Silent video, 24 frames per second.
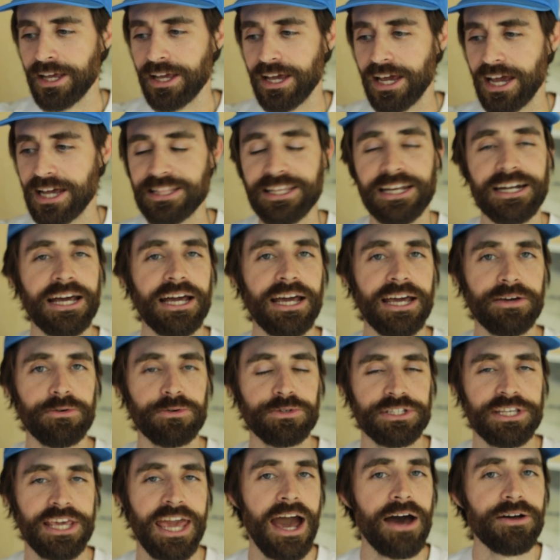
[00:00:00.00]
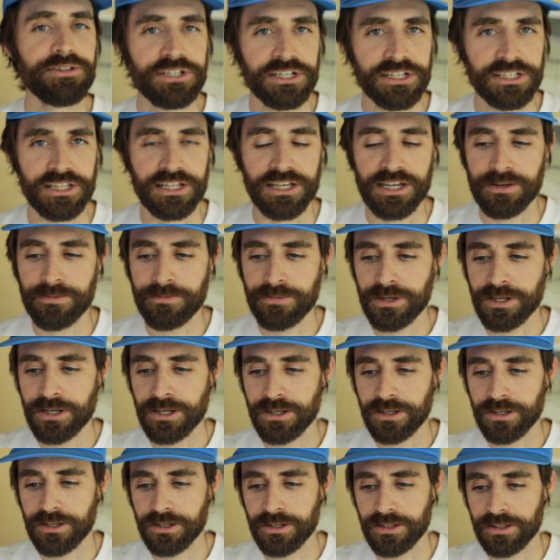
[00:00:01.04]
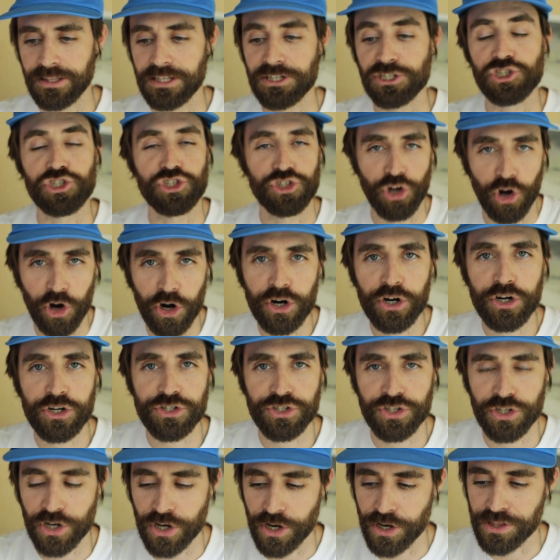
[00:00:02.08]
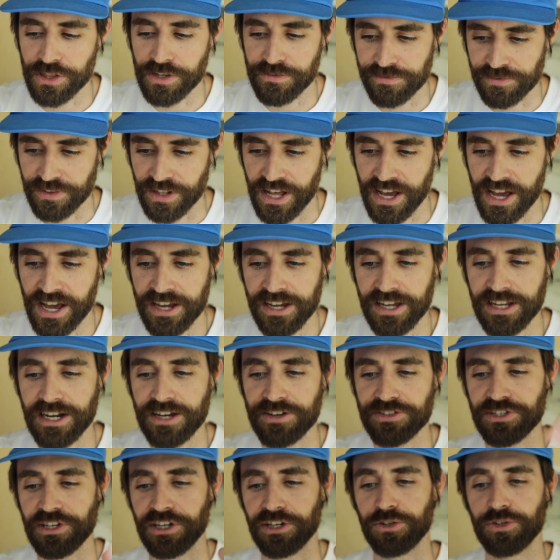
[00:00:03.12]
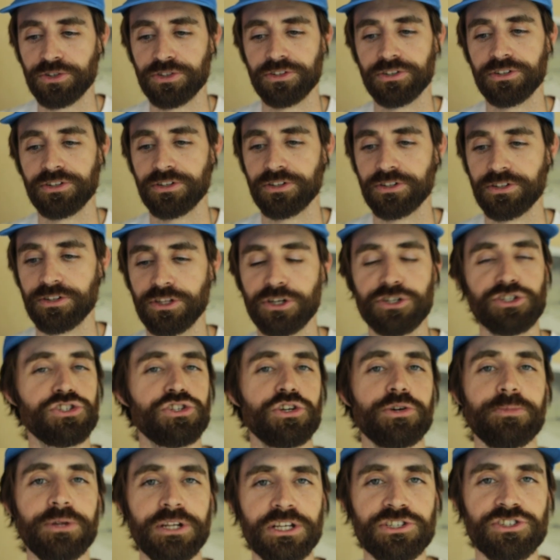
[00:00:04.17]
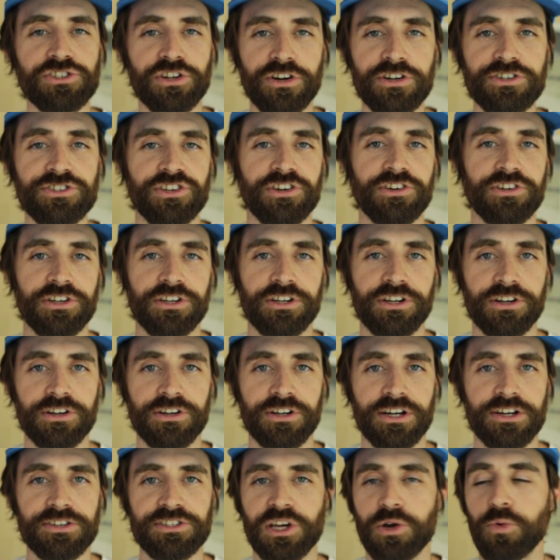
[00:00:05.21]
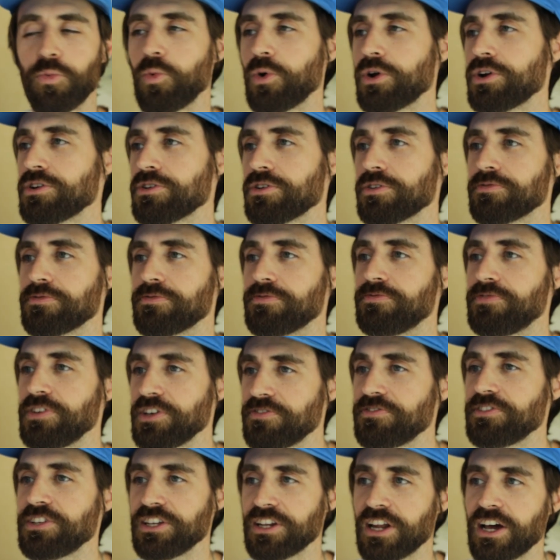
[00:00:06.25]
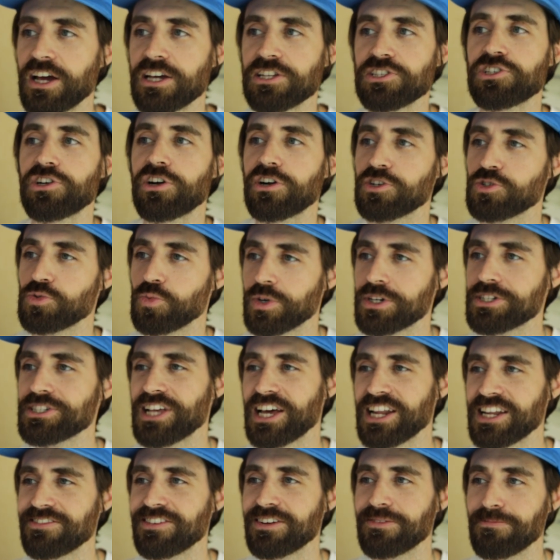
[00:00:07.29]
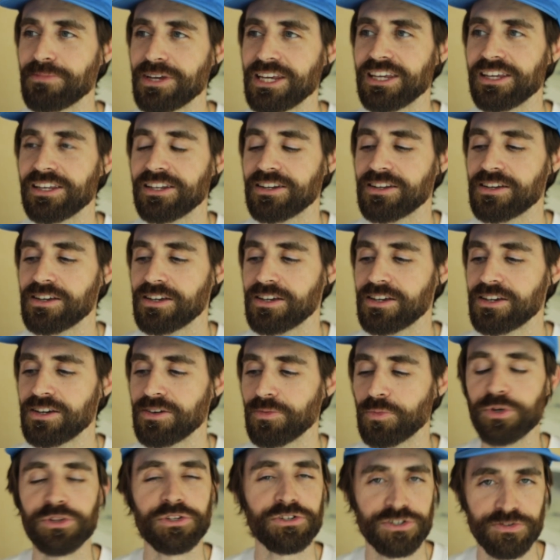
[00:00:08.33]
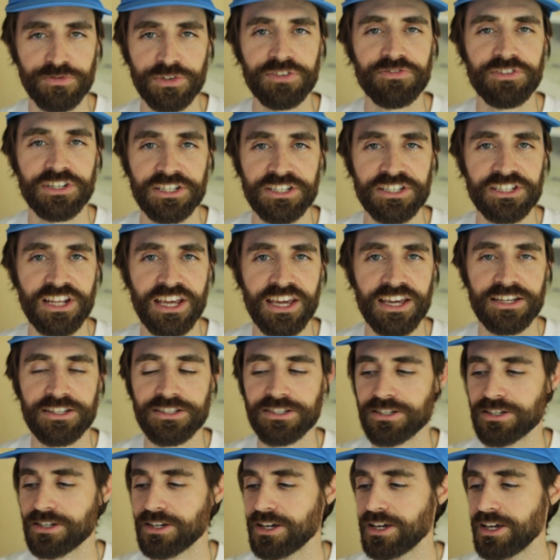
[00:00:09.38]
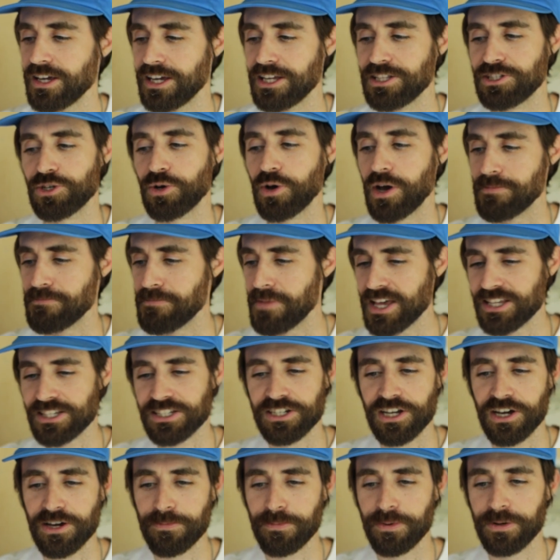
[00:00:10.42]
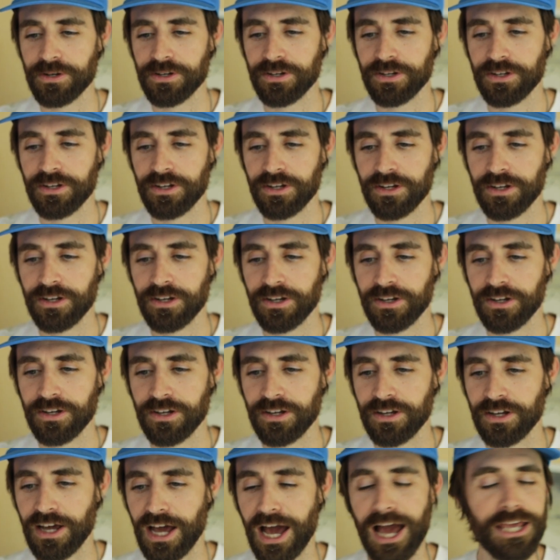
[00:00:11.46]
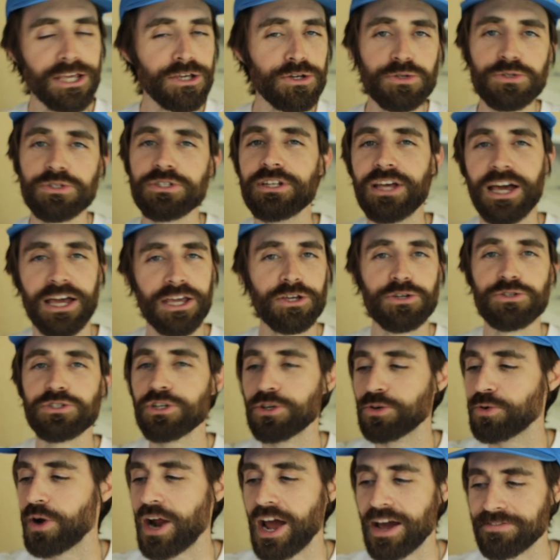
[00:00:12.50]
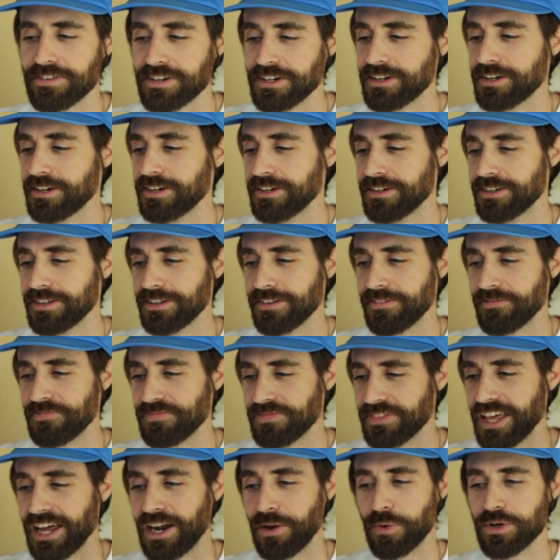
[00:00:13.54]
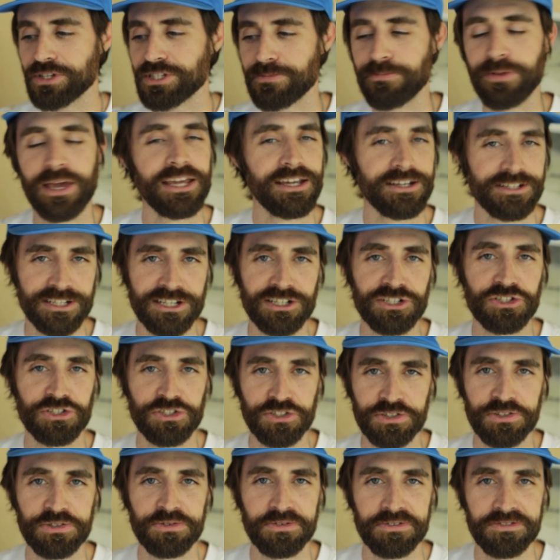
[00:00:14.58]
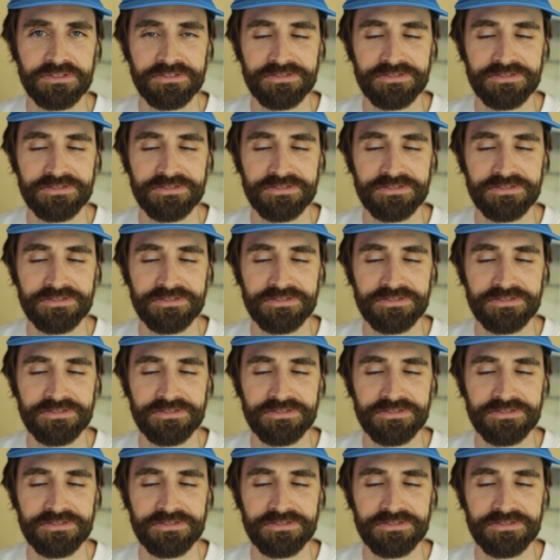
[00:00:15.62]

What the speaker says: and then I was counting the stars on the flag, and I was like, there's too many stars on here. I was like, what are 59 stars? What does that even mean when there's 50 states? And so I messed up. I used a graphic that I wasn't paying attention to.